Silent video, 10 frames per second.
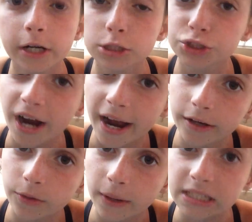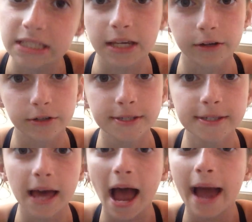going to try doing skills
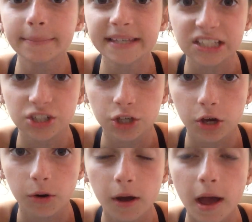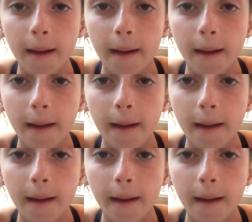that I'm teaching you